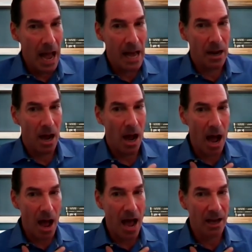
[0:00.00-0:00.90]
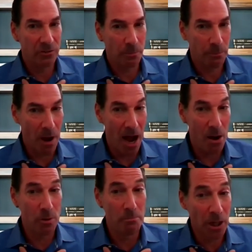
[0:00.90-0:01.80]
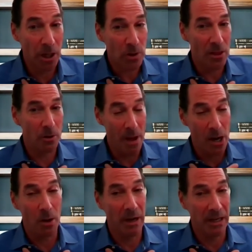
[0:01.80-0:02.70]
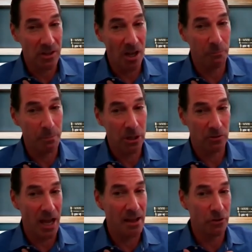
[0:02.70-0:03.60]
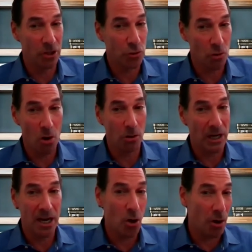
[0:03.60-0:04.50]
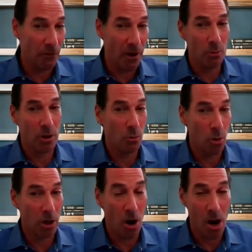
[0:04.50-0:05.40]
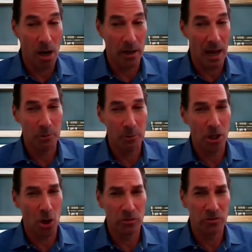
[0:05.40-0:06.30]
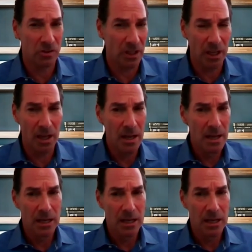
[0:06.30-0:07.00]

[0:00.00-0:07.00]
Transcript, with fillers: And as a I would much rather bet on myself because I have control and I know if I want to work hard, I'm going to go see,